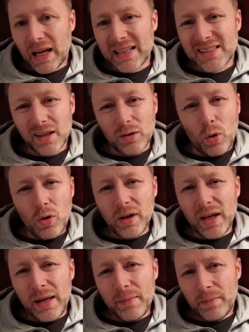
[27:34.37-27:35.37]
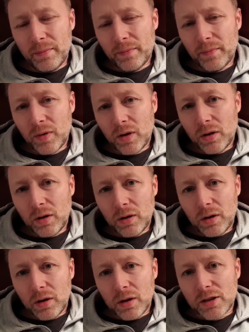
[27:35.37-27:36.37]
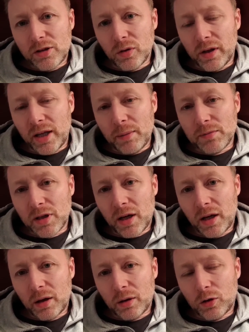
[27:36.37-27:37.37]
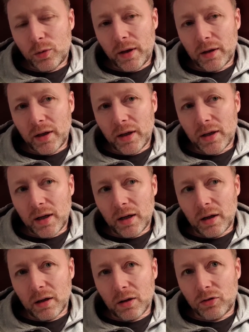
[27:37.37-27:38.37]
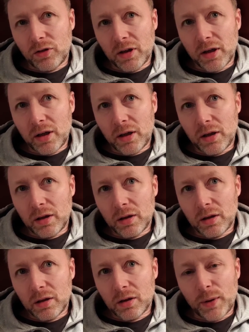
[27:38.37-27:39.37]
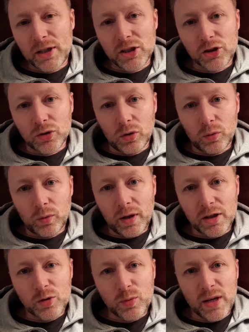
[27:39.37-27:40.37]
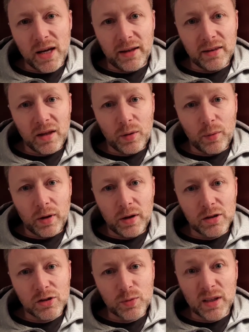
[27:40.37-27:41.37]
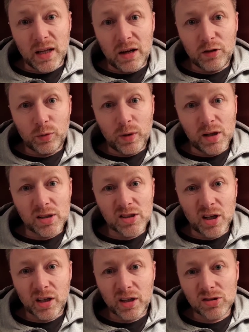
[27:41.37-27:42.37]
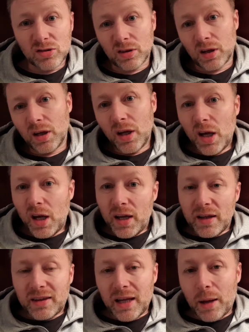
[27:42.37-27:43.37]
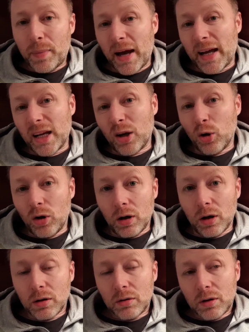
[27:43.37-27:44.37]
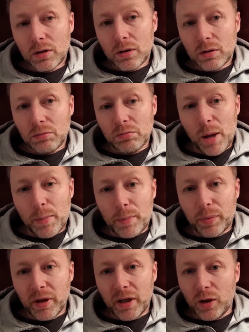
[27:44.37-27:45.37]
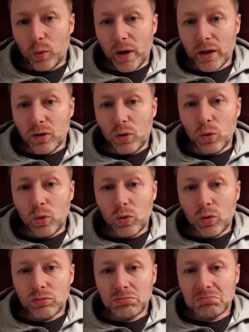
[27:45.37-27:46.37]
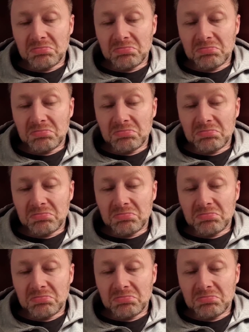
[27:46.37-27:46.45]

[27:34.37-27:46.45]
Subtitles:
it's a long game. The sort of games I think I'd quite like are really quite short ones, wee indie ones, wee daft ones that I can sort of dip in and out of. Maybe play in the one go.